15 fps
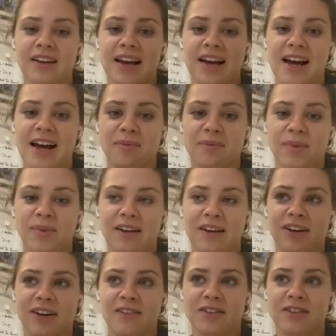He'd
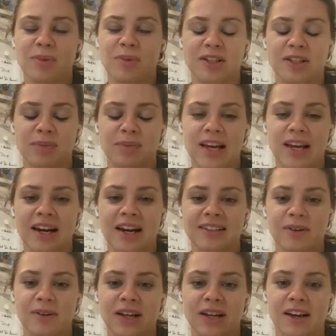have kind of a special playlist
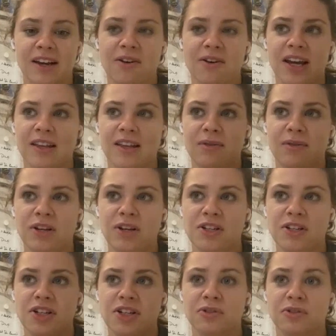that we get going, and then we'd
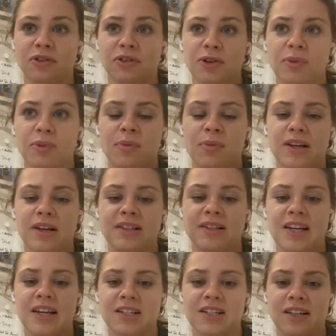usually do a group
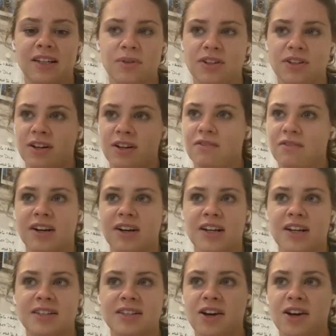mobilization that would start off
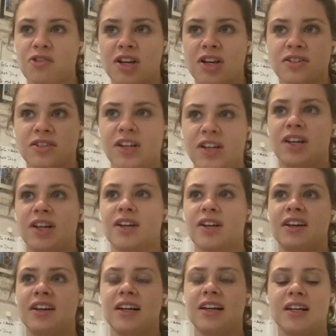very slowly, just kind of
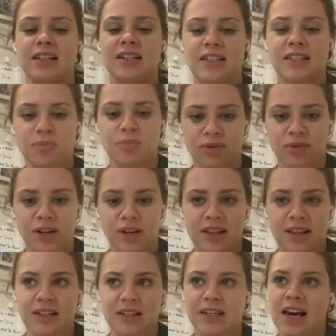deep
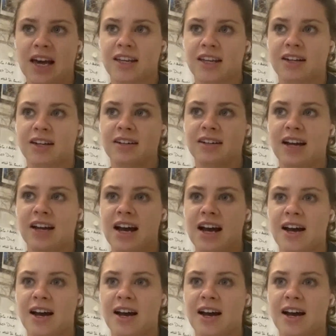breathing together.